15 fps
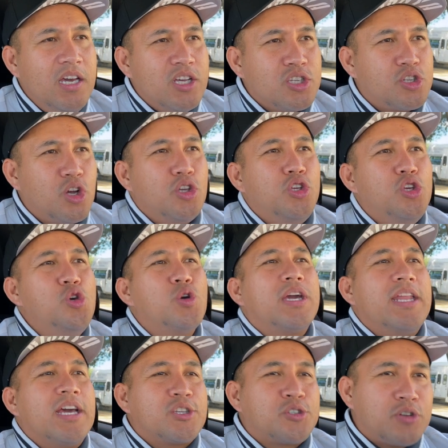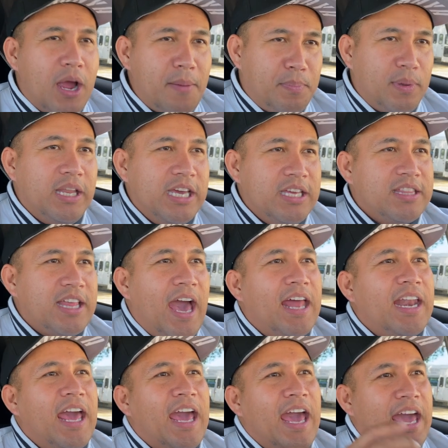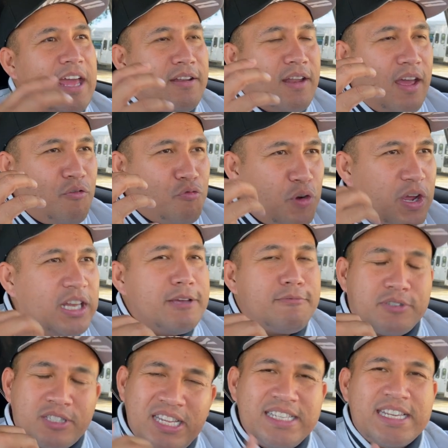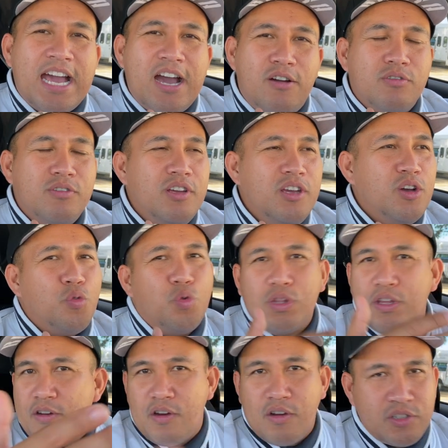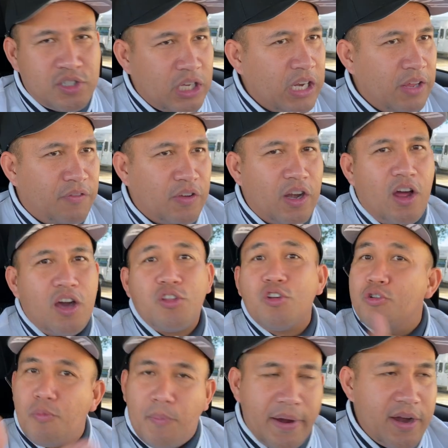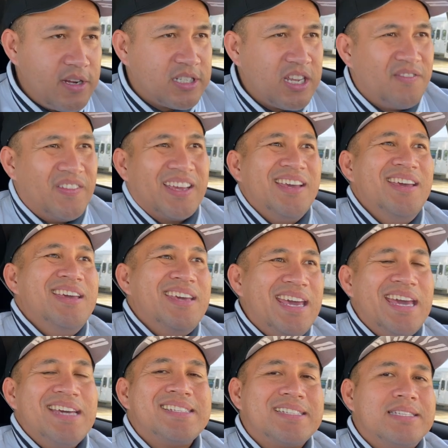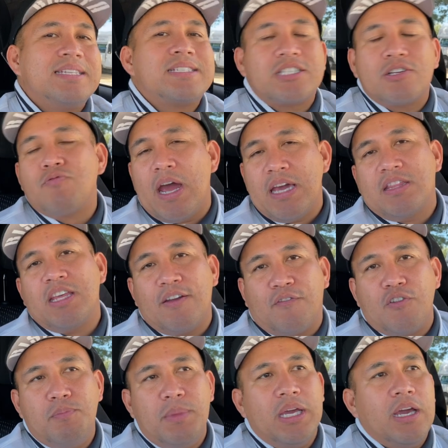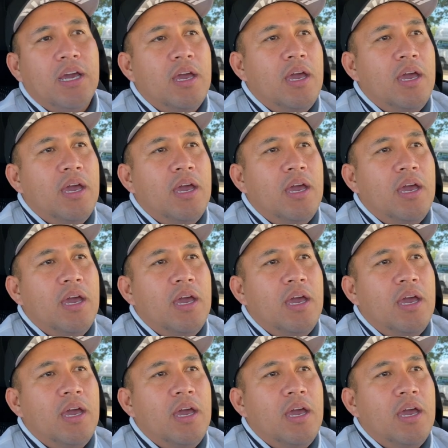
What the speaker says: so you can extrapolate that and really sit down with your significant other or by yourself, like, is this the right thing for me?